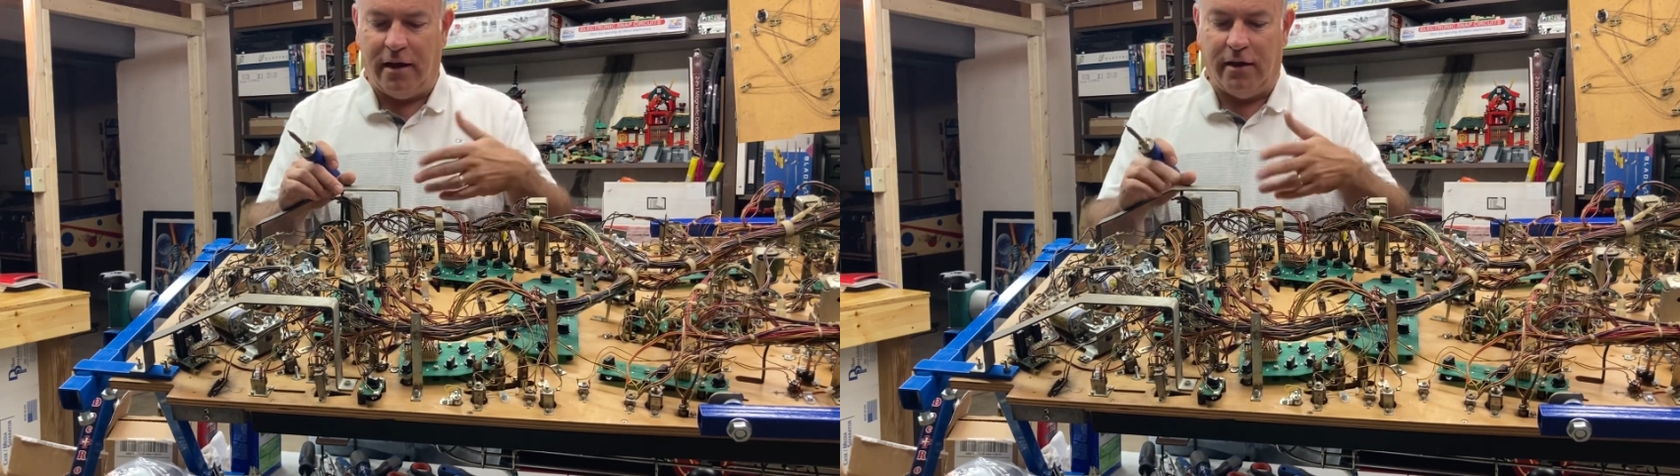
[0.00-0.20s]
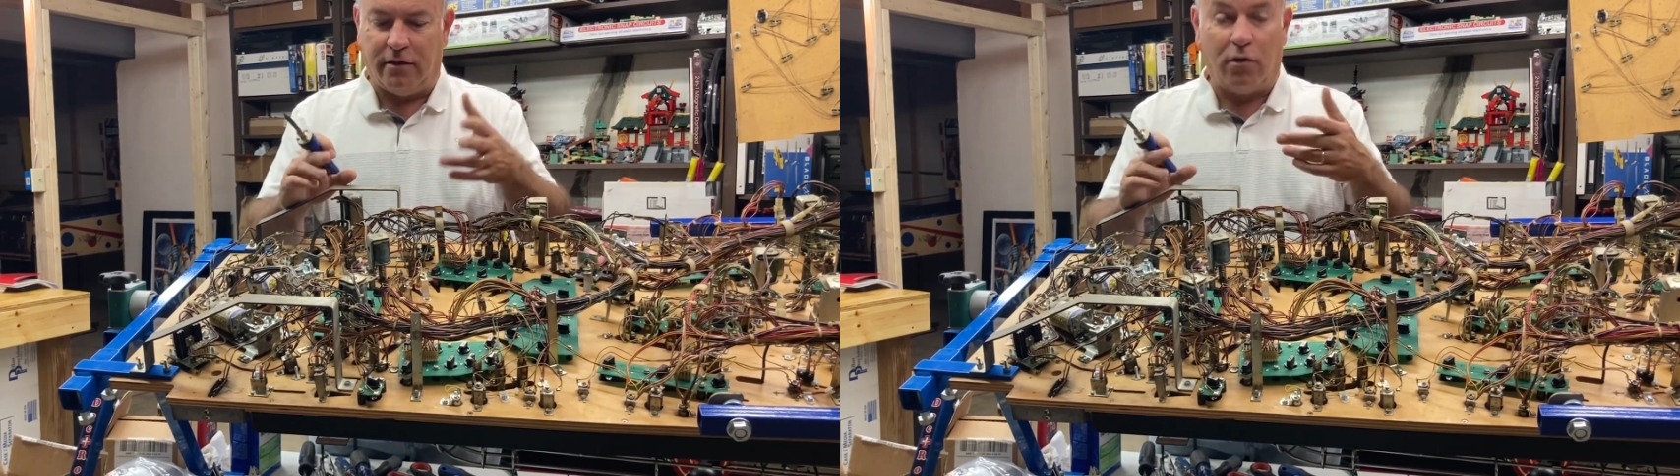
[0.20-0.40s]

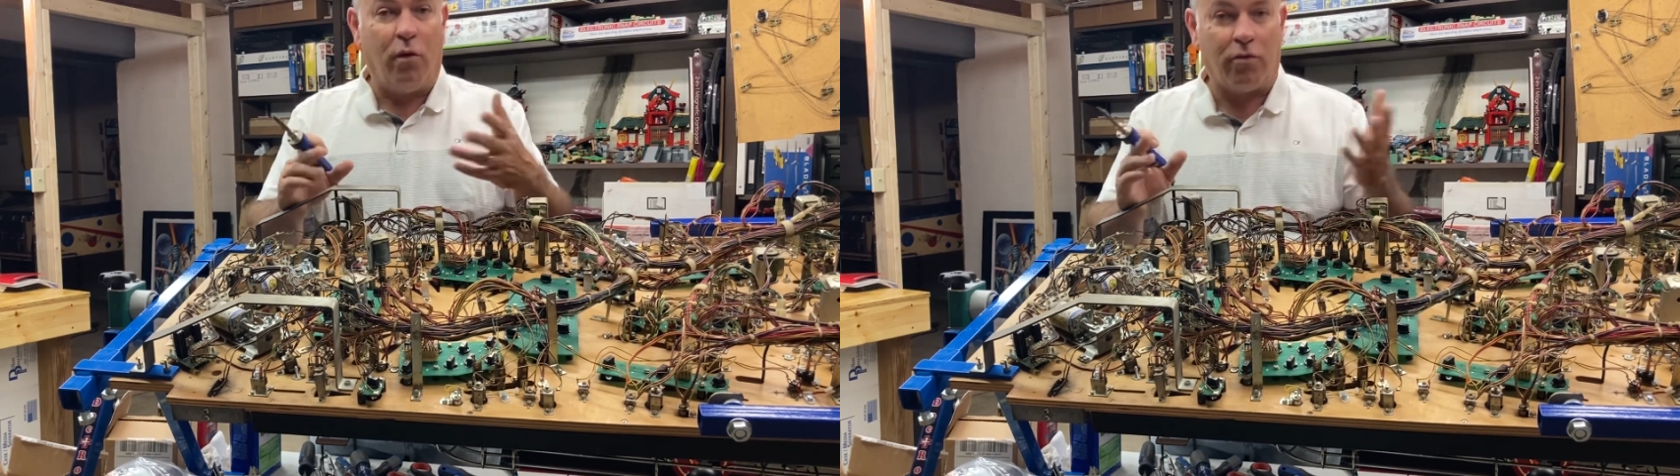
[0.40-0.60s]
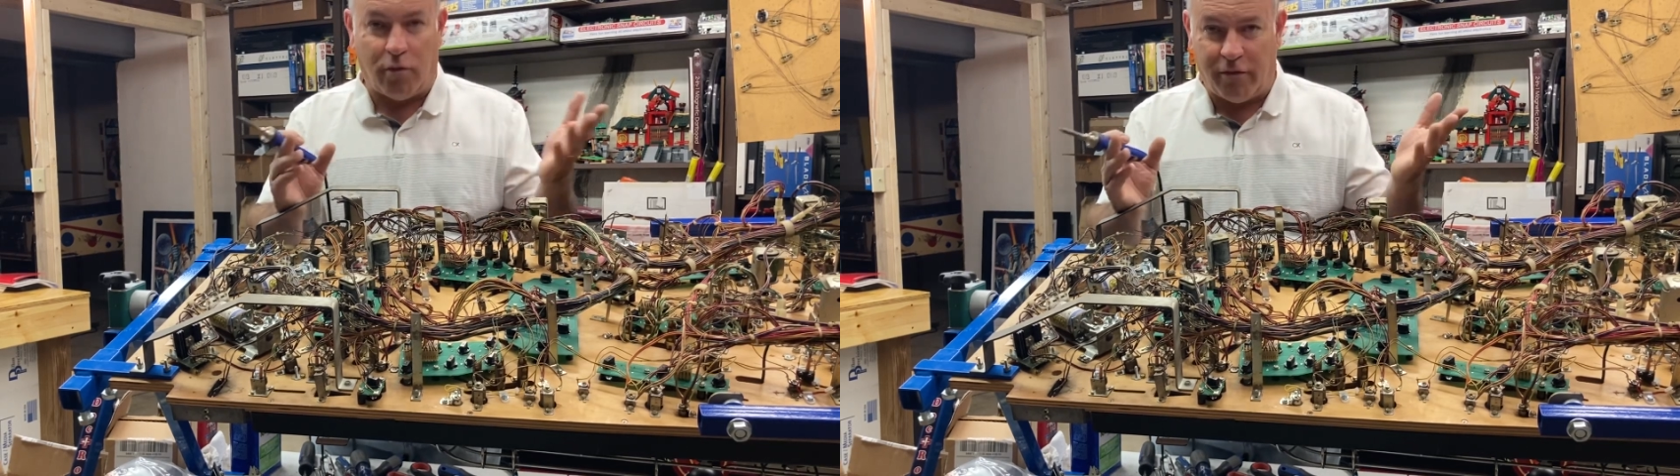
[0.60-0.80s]
and the
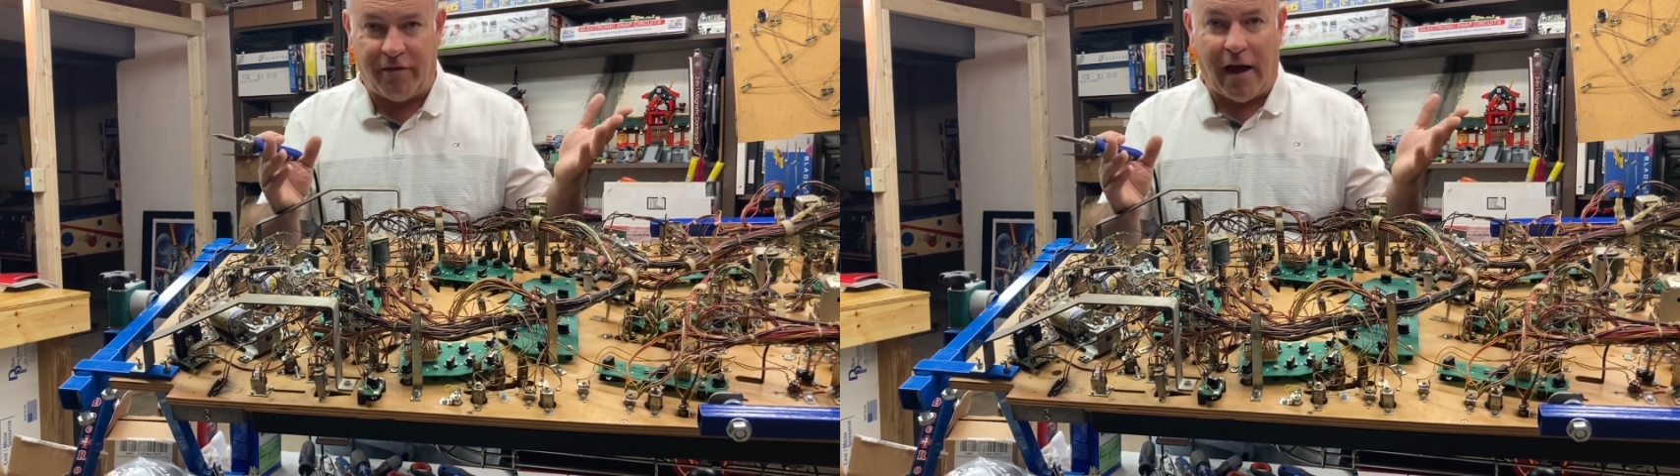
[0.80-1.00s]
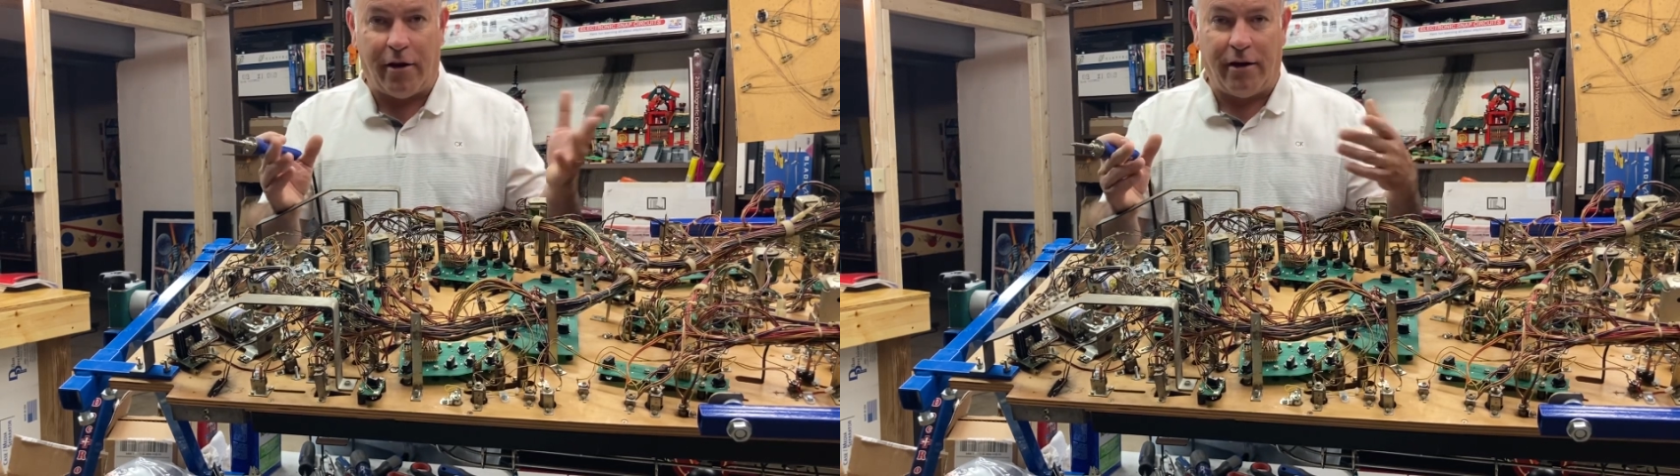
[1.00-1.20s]
coils were
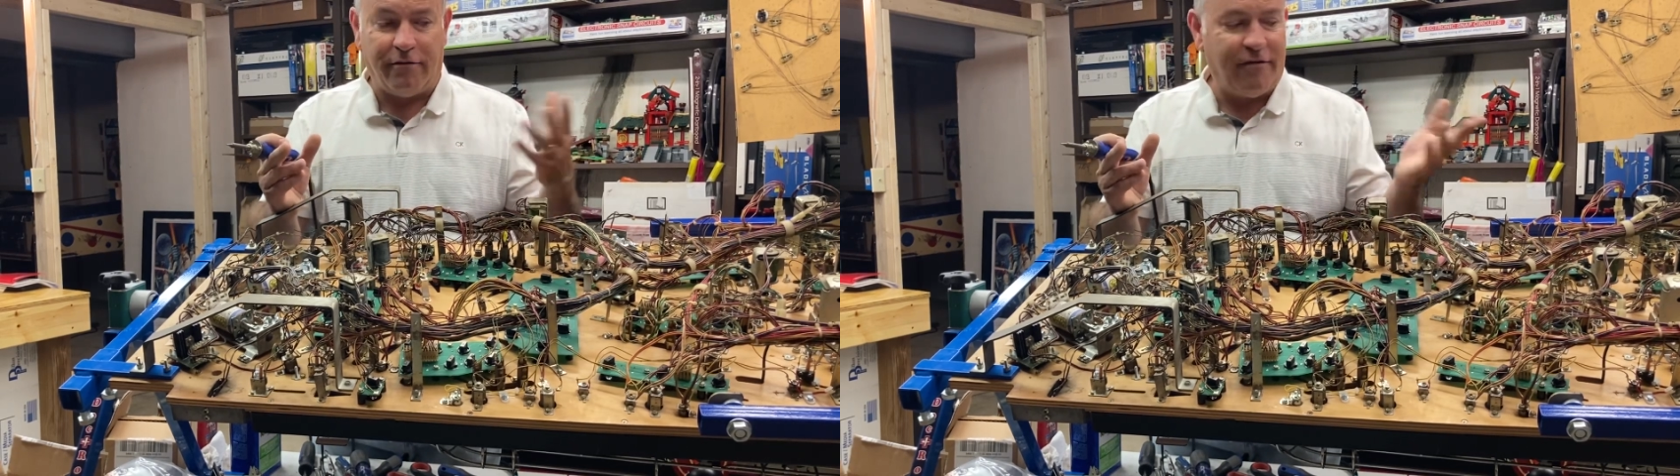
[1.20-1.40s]
firing